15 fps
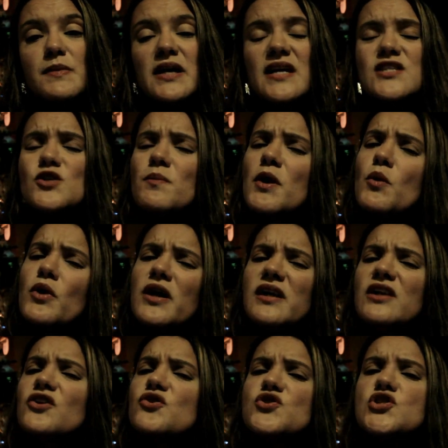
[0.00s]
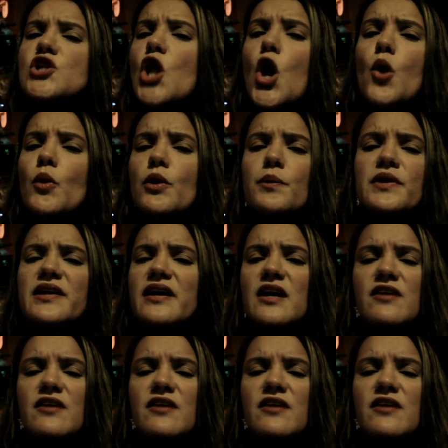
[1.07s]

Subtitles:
because you may work a little slower with a